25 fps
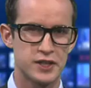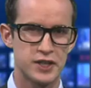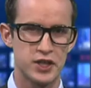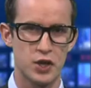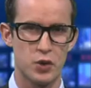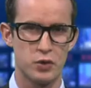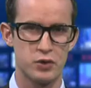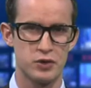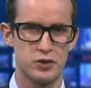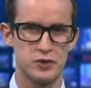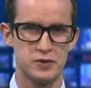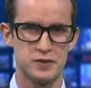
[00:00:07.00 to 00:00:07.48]

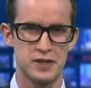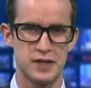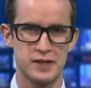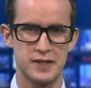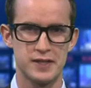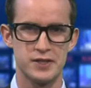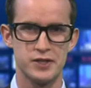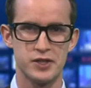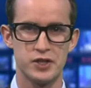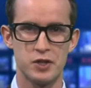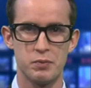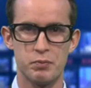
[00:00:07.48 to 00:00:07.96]
Kia ora New
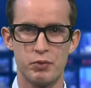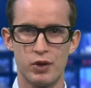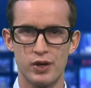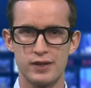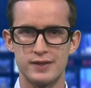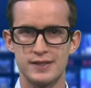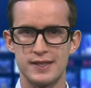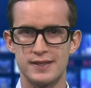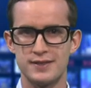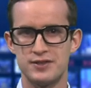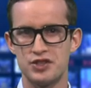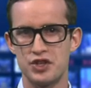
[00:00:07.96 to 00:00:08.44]
Zealand in your
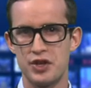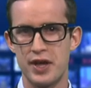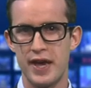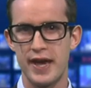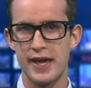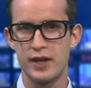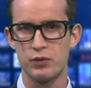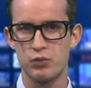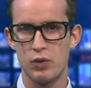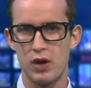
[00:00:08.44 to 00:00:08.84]
bulletin today.